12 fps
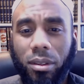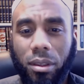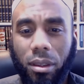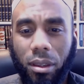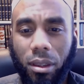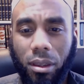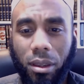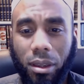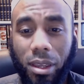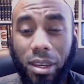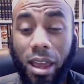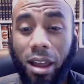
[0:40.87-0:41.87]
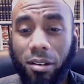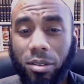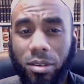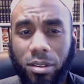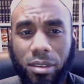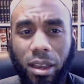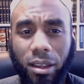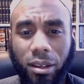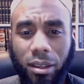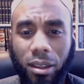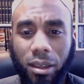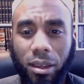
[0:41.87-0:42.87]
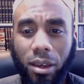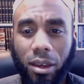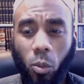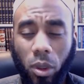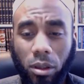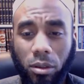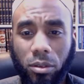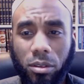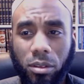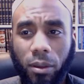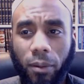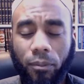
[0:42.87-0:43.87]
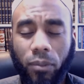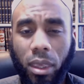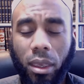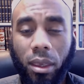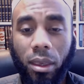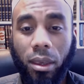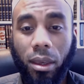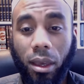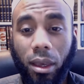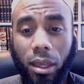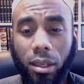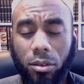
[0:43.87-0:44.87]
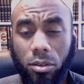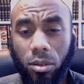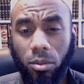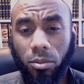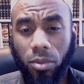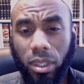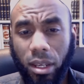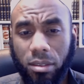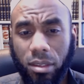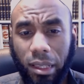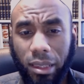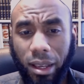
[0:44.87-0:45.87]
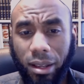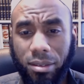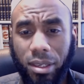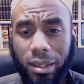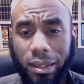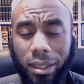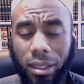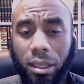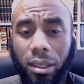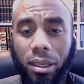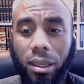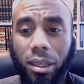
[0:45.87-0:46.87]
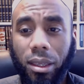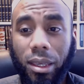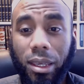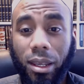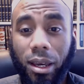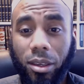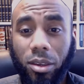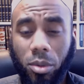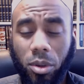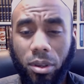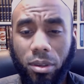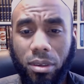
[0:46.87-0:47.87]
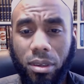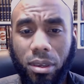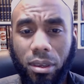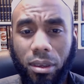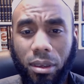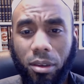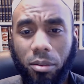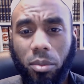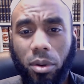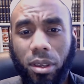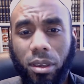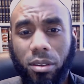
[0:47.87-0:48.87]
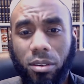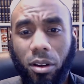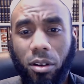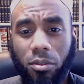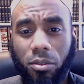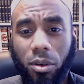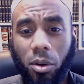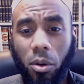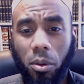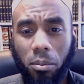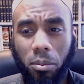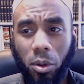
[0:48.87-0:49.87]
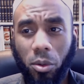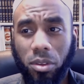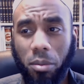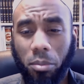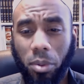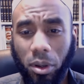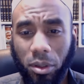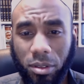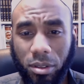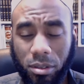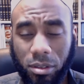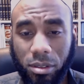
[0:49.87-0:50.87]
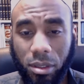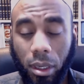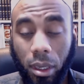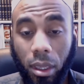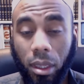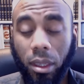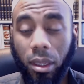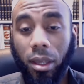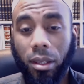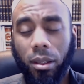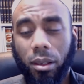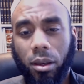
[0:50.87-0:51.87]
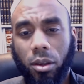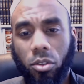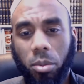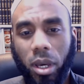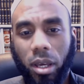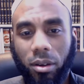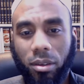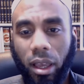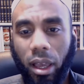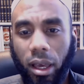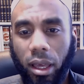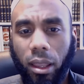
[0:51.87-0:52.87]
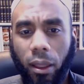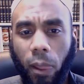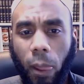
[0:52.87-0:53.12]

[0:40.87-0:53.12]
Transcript: uh, inheritance and, and wills. And it's something that is neglected uh, in our community, but it is of utmost importance. And Allah subhanahu wa ta'ala